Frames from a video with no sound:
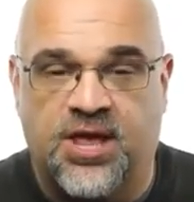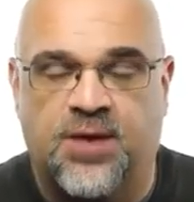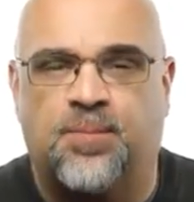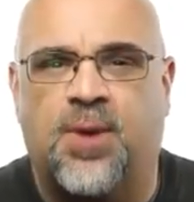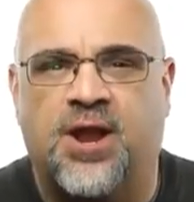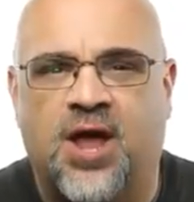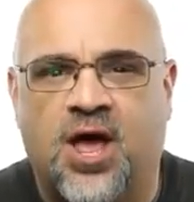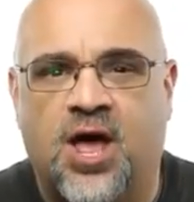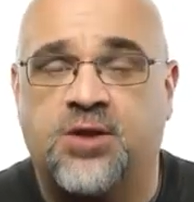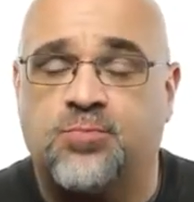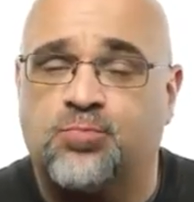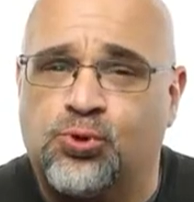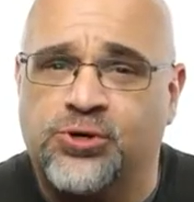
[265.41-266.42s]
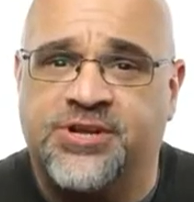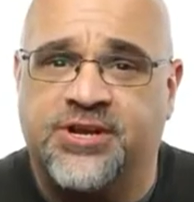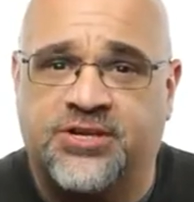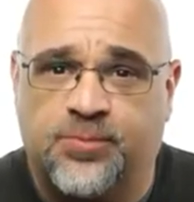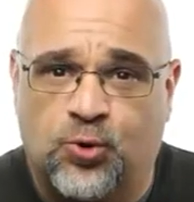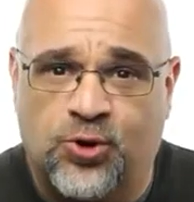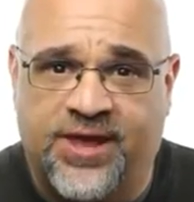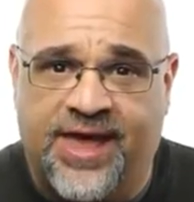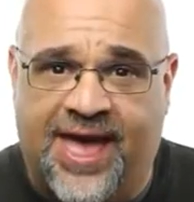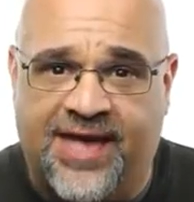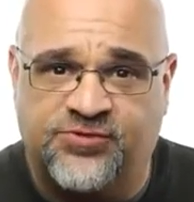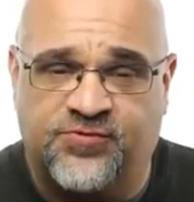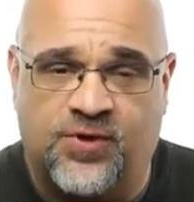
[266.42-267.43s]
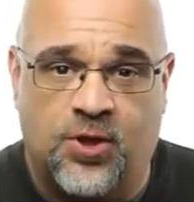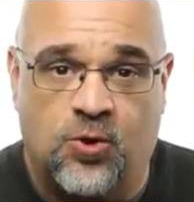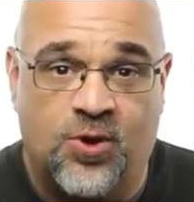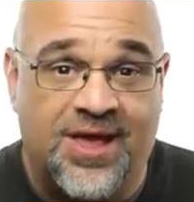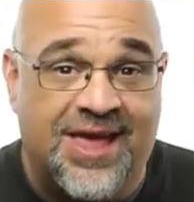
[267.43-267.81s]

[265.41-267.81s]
but unpredictable cash flow,